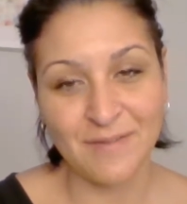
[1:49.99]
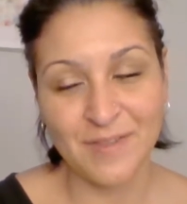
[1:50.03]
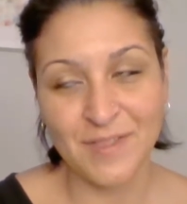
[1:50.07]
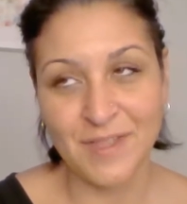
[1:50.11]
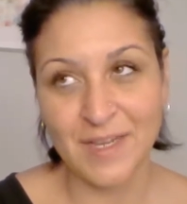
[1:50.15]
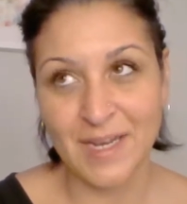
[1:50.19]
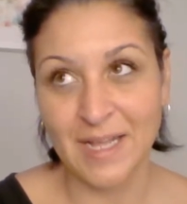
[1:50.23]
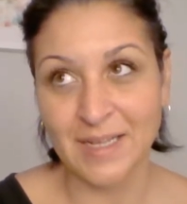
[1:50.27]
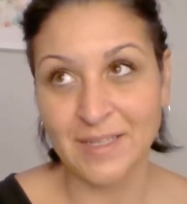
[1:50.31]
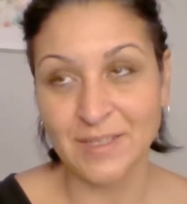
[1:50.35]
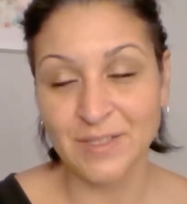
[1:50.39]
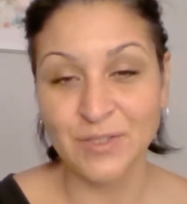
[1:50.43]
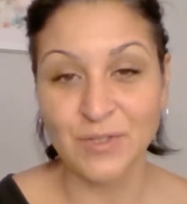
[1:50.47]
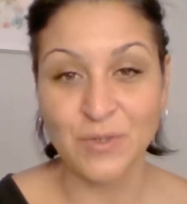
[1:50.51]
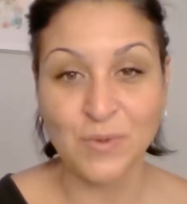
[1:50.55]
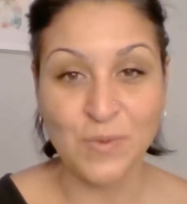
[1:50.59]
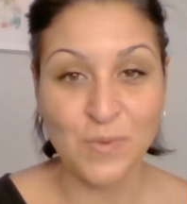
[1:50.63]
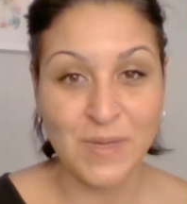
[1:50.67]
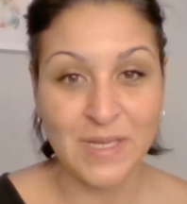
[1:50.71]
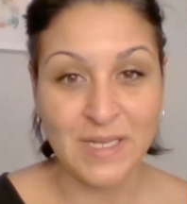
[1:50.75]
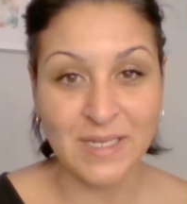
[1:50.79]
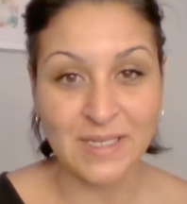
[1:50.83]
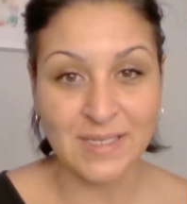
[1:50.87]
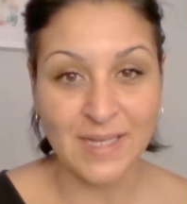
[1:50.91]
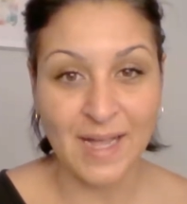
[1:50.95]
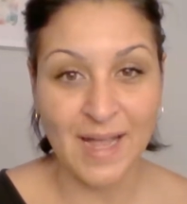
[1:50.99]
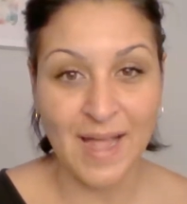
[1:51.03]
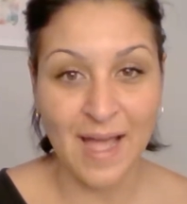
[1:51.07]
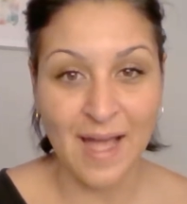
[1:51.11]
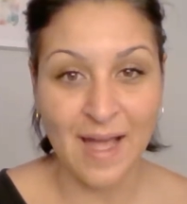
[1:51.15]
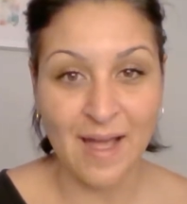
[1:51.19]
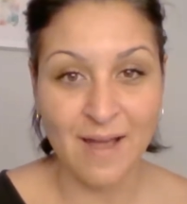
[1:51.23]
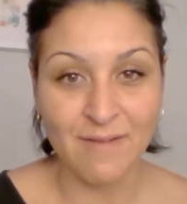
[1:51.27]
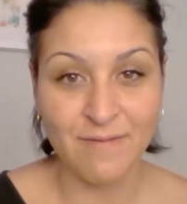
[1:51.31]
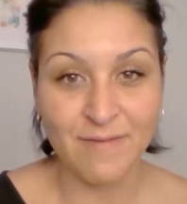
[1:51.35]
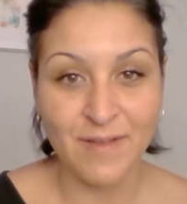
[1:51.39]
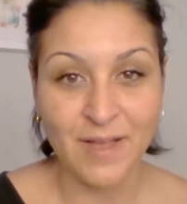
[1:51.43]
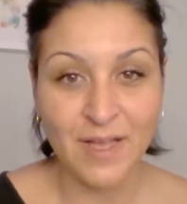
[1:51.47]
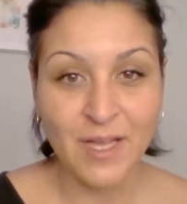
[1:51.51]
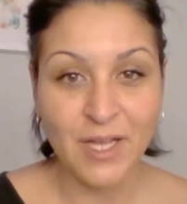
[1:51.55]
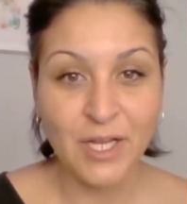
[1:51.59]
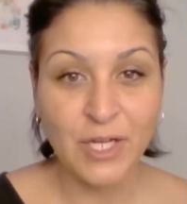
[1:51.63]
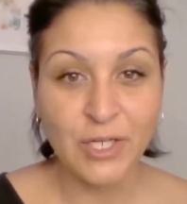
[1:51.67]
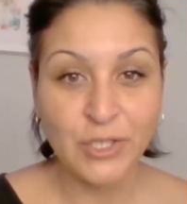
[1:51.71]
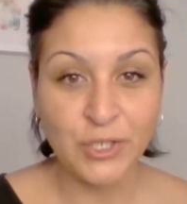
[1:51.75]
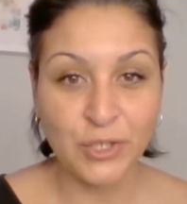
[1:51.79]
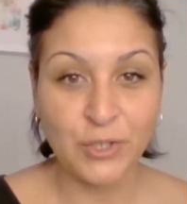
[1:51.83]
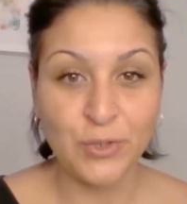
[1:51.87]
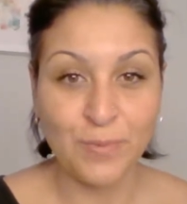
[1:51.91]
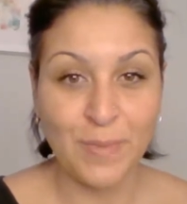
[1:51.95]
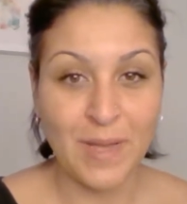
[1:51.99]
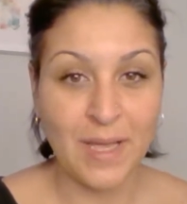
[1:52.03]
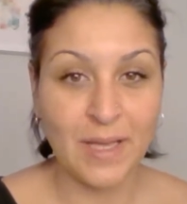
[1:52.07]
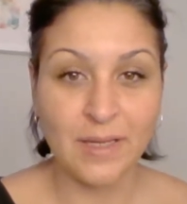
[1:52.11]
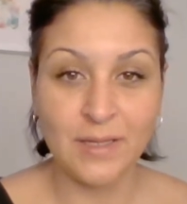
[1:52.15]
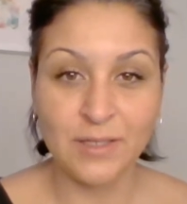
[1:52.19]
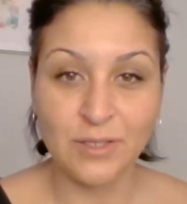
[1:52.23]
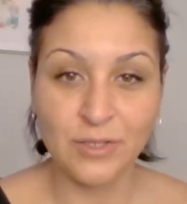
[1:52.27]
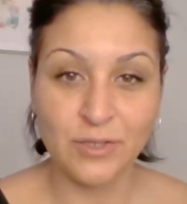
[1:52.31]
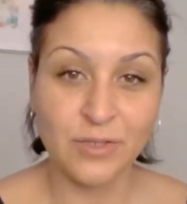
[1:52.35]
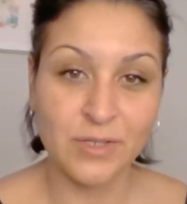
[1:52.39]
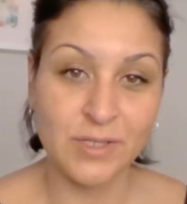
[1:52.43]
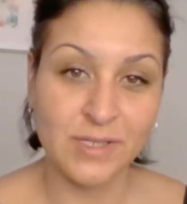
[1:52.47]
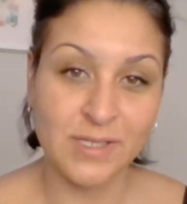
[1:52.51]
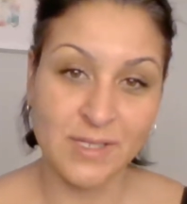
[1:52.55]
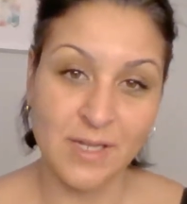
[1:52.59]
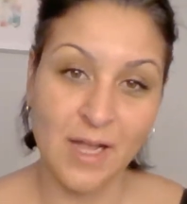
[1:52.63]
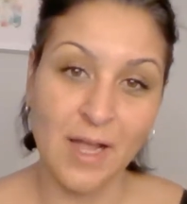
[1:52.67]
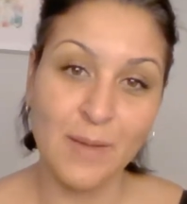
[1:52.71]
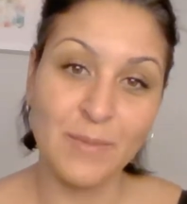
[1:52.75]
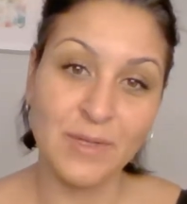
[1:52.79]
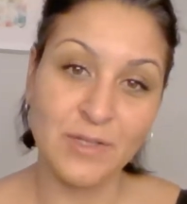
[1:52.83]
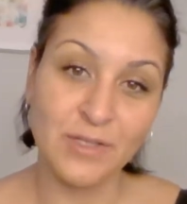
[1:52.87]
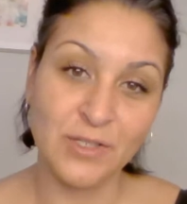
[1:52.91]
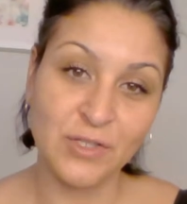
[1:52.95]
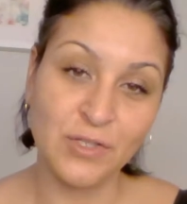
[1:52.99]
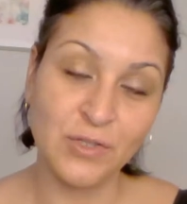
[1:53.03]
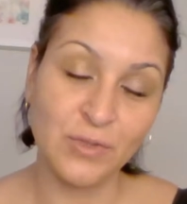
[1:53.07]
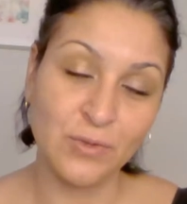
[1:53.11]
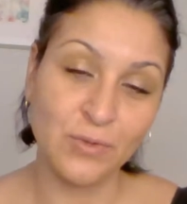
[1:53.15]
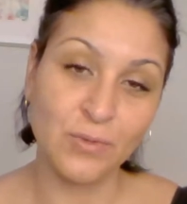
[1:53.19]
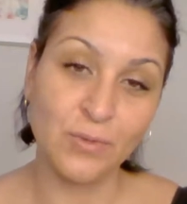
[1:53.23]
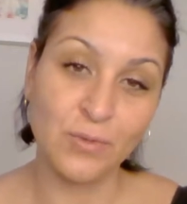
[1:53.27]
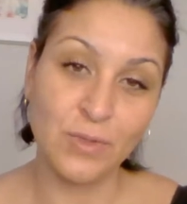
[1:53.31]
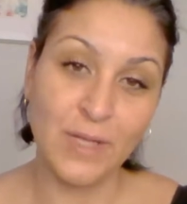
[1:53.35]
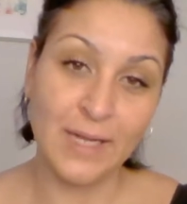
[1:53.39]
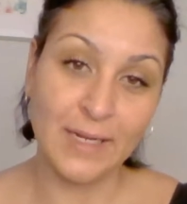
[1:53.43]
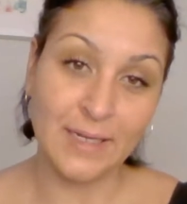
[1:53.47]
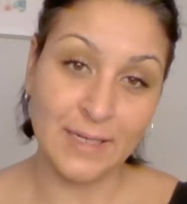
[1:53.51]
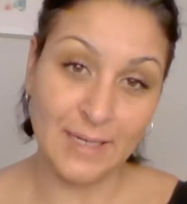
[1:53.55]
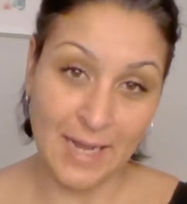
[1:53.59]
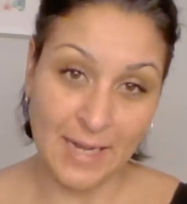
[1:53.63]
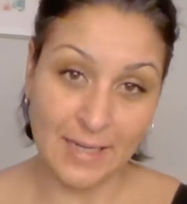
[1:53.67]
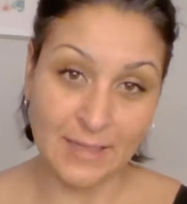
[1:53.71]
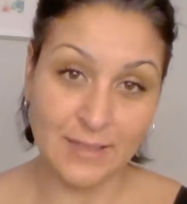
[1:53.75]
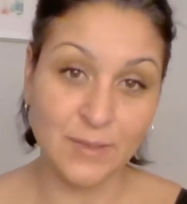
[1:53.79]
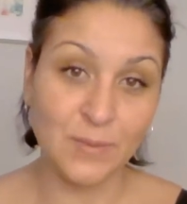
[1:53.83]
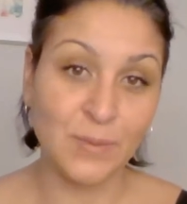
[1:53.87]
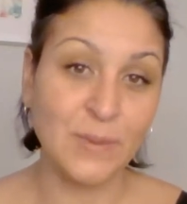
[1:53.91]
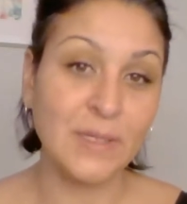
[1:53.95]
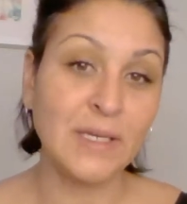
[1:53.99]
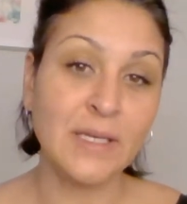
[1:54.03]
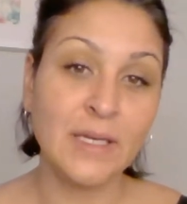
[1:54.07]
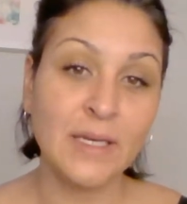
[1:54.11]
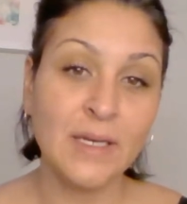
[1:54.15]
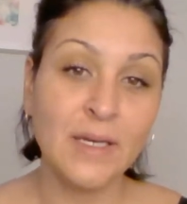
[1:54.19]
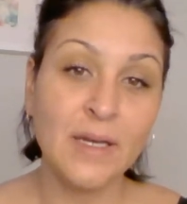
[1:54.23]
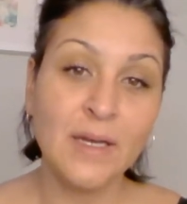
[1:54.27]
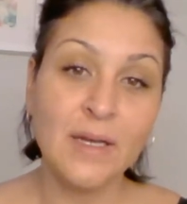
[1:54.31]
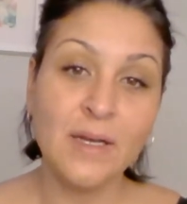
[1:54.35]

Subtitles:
For the next 2 weeks, I have two major assignments due, like next week.